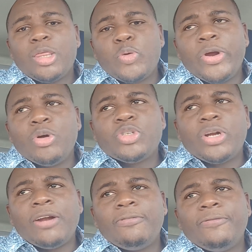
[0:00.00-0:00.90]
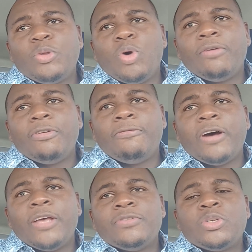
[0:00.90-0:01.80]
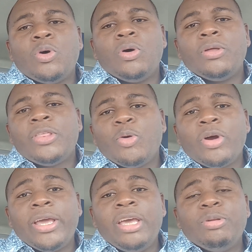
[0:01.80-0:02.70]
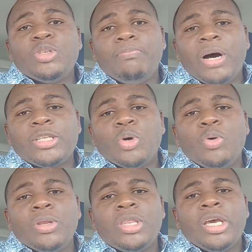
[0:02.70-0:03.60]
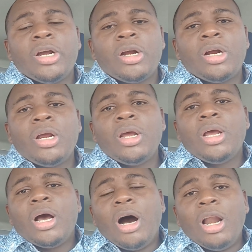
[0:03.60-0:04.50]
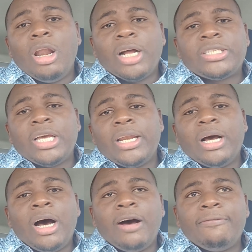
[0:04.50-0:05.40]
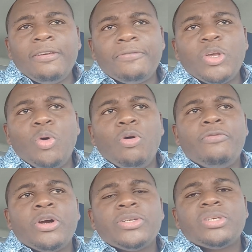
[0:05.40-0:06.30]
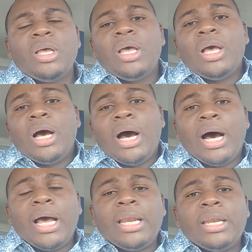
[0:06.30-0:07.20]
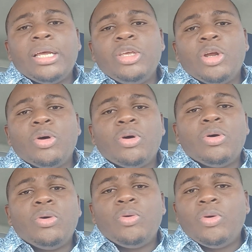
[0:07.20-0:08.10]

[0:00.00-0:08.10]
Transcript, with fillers: 351 for five. So they were able to bat out their allotted uh, 50 overs, and you know